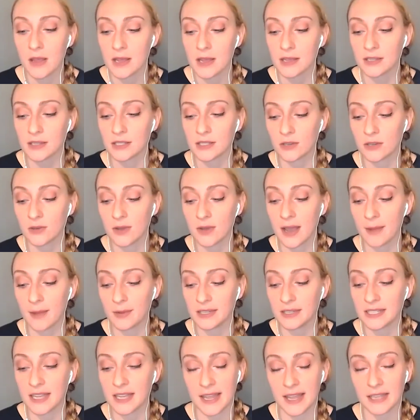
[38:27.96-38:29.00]
So I
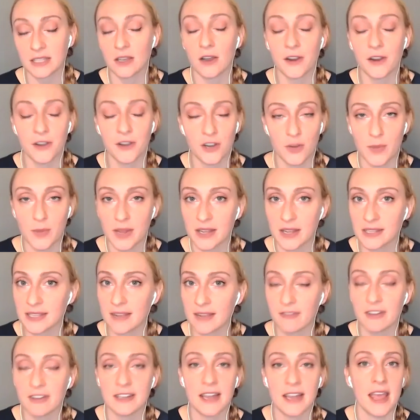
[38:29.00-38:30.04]
would say it's harder, because
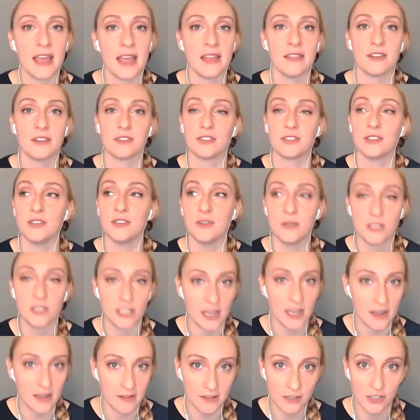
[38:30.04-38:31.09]
every day there's a new
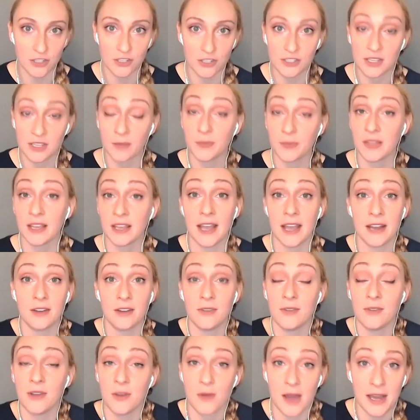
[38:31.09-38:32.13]
challenge. There's something I
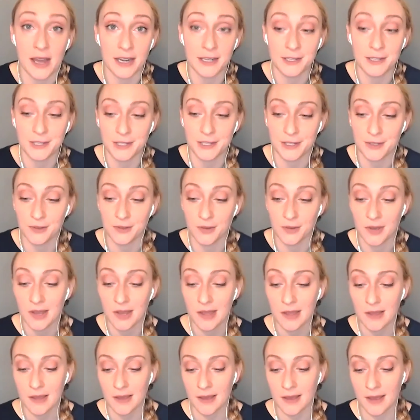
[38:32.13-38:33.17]
don't know how to do,
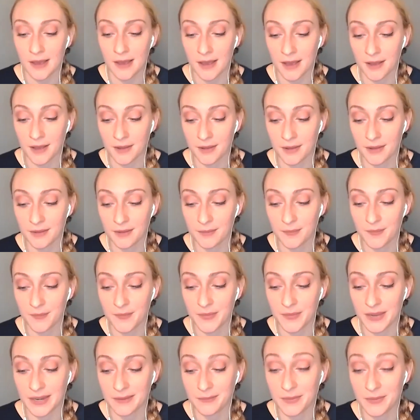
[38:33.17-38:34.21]
uh,
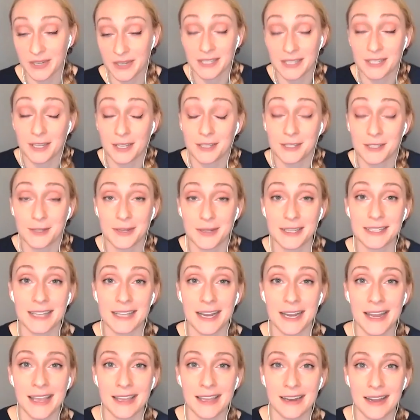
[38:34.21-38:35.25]
but but it's also
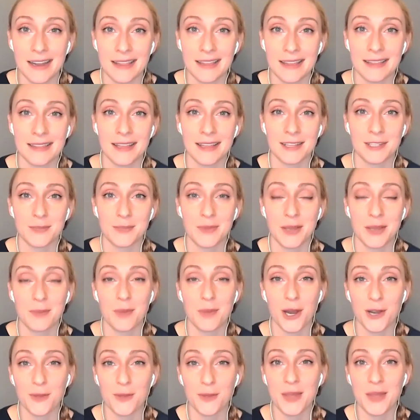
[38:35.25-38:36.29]
exciting. And I think that's a big
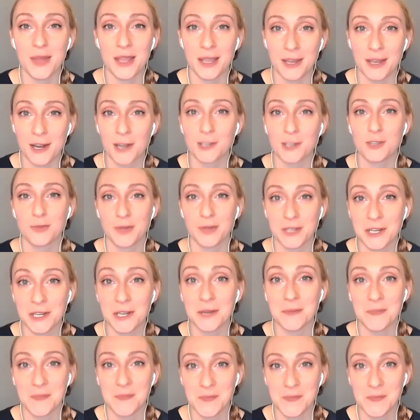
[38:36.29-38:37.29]
part of being an entrepreneur.